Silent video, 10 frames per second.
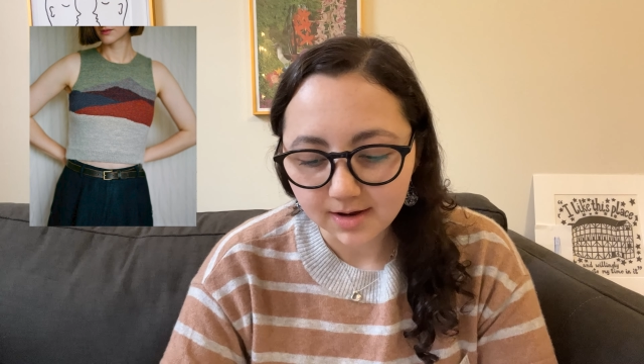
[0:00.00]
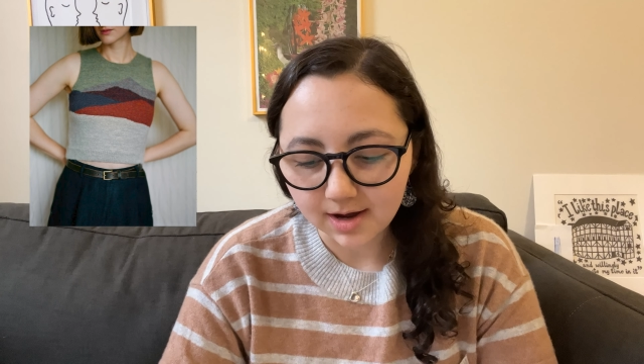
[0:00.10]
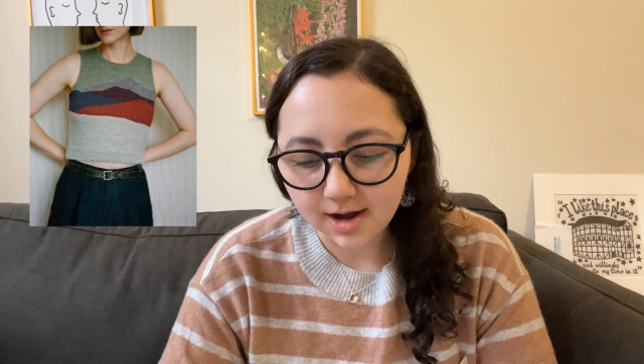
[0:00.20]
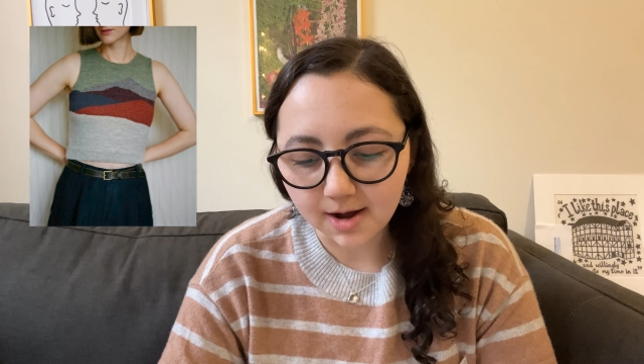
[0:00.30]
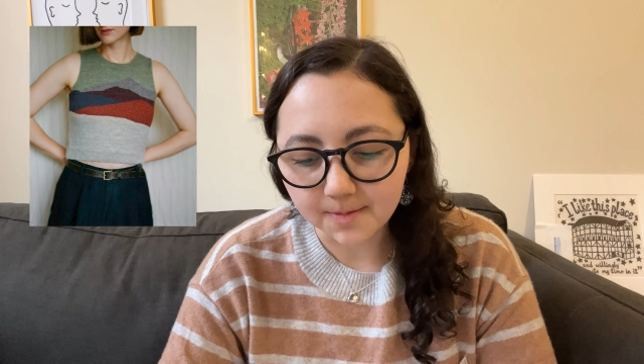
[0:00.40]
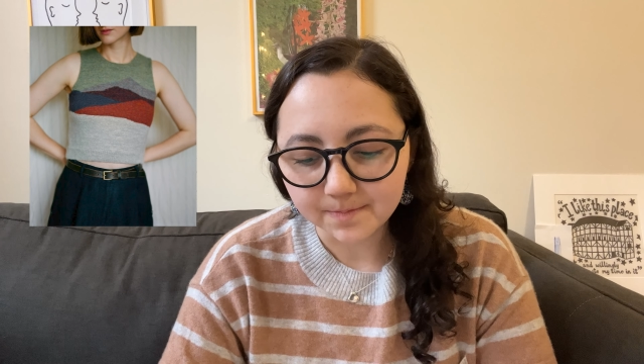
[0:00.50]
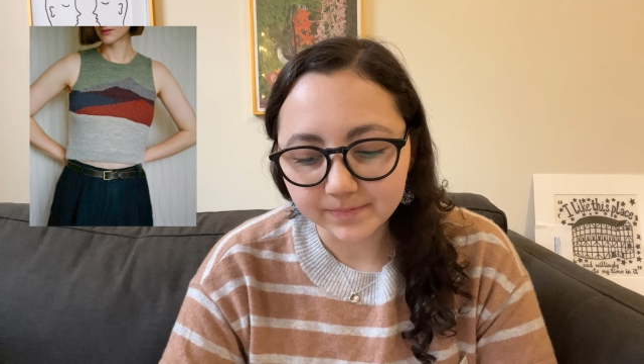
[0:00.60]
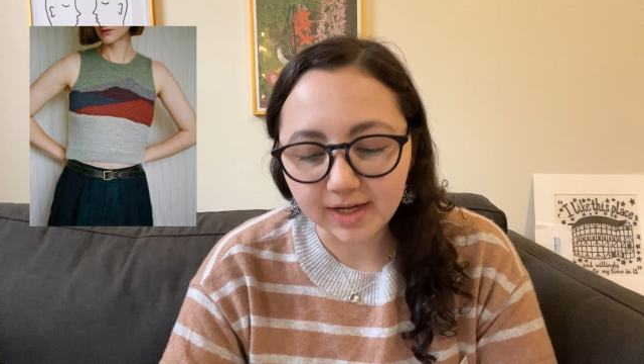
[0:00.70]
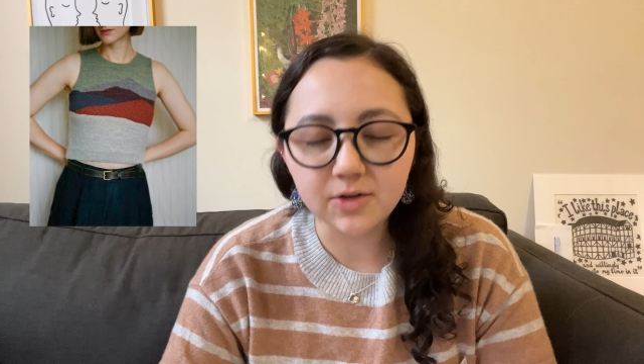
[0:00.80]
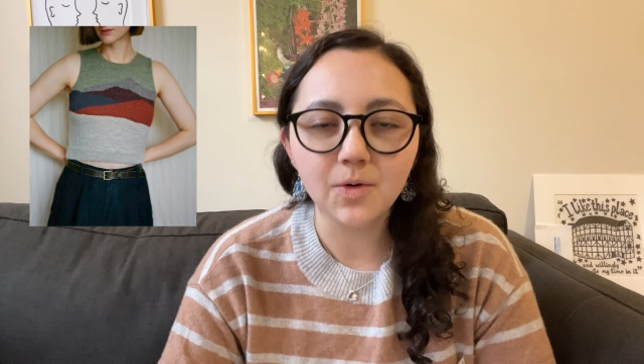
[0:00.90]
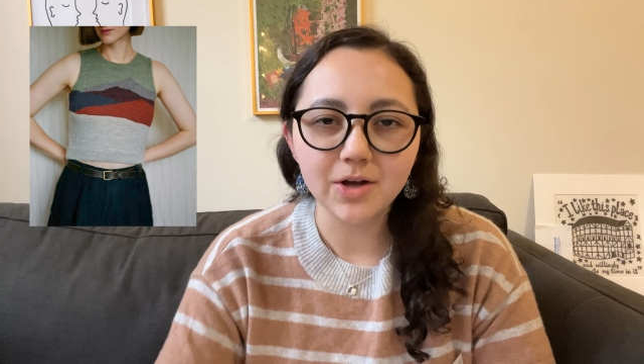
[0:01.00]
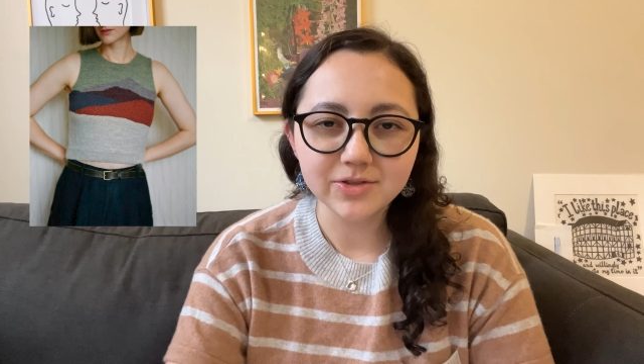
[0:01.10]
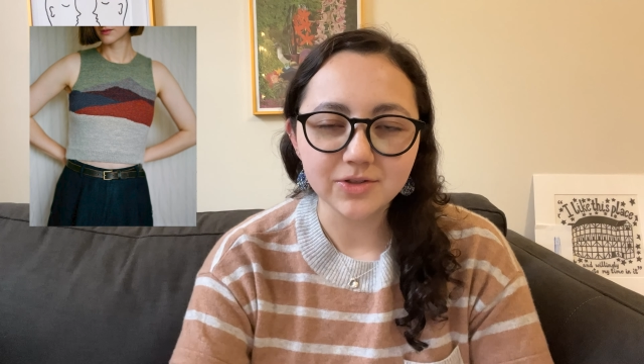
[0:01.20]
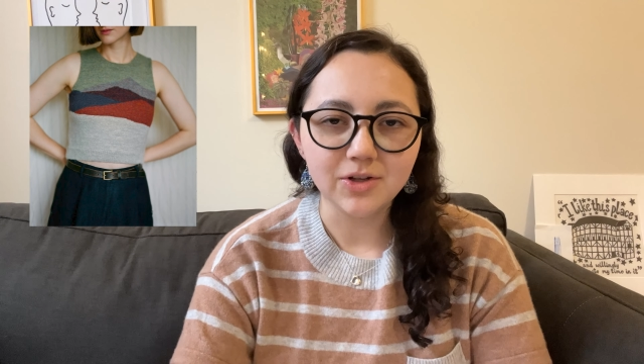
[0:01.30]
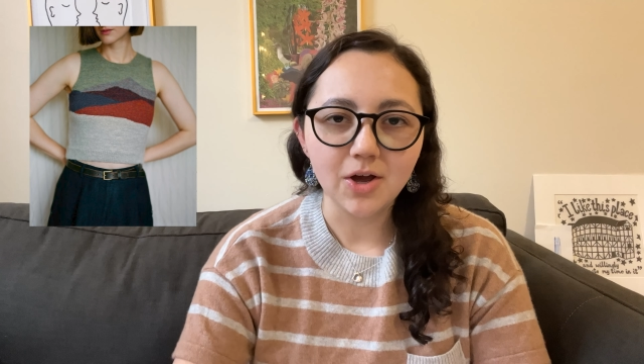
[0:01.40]
Um, and you
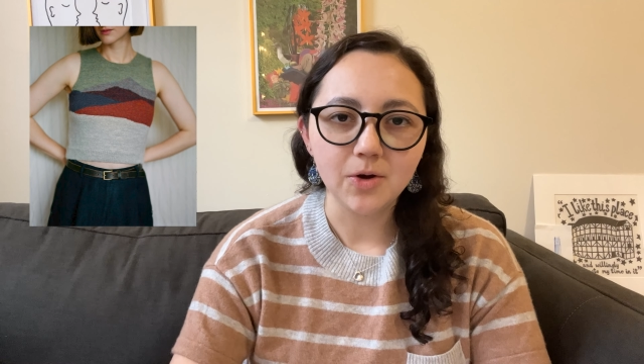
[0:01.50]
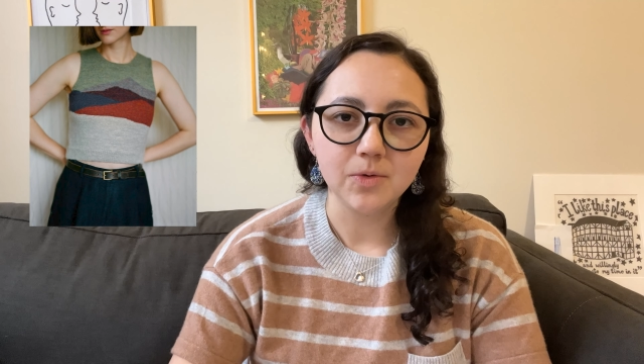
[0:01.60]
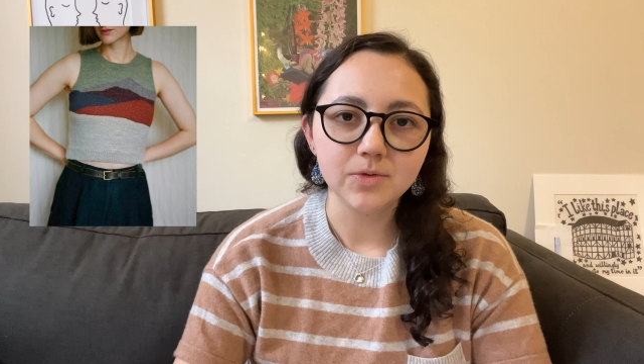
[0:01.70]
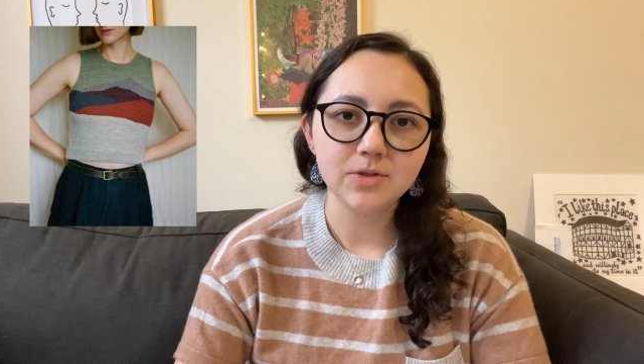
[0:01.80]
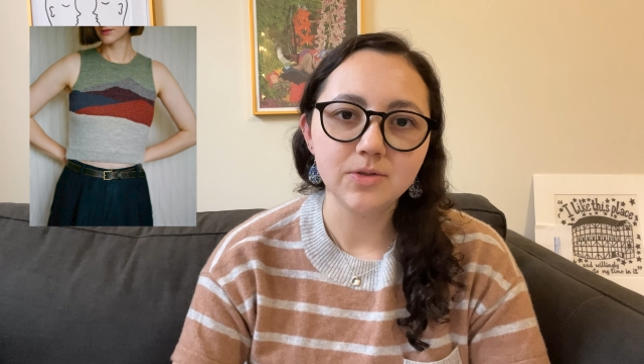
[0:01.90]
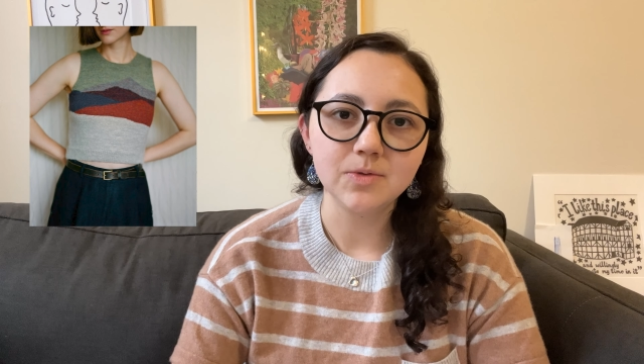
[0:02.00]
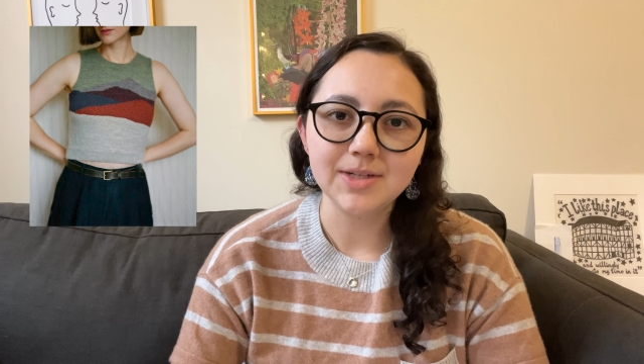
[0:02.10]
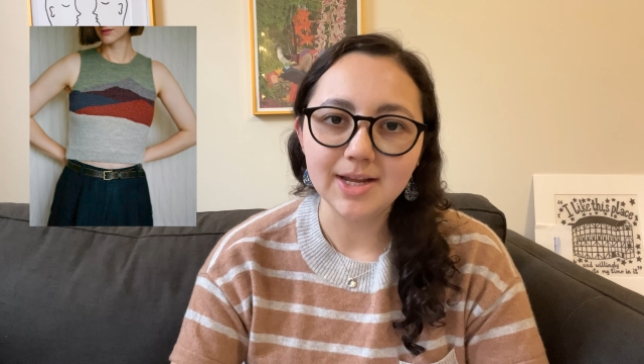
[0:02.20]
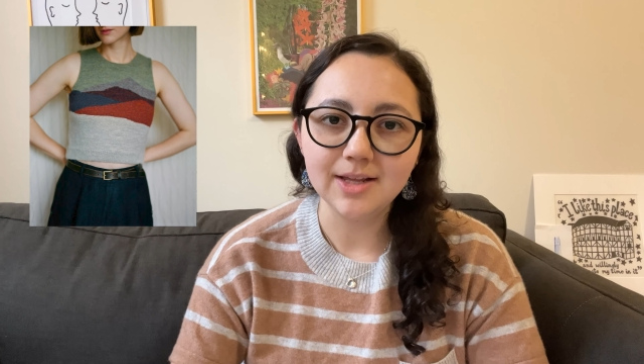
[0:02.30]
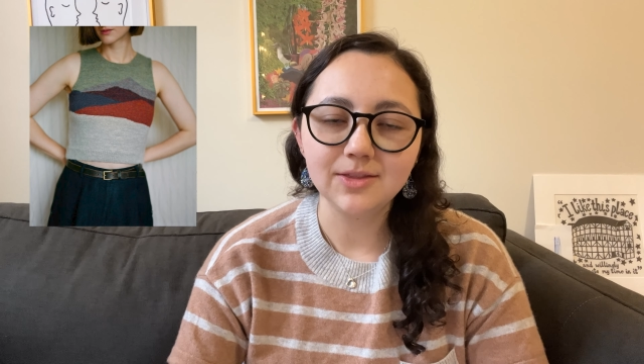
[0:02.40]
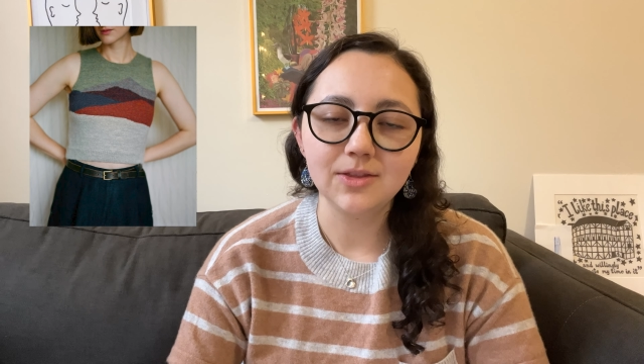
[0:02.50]
also know to knit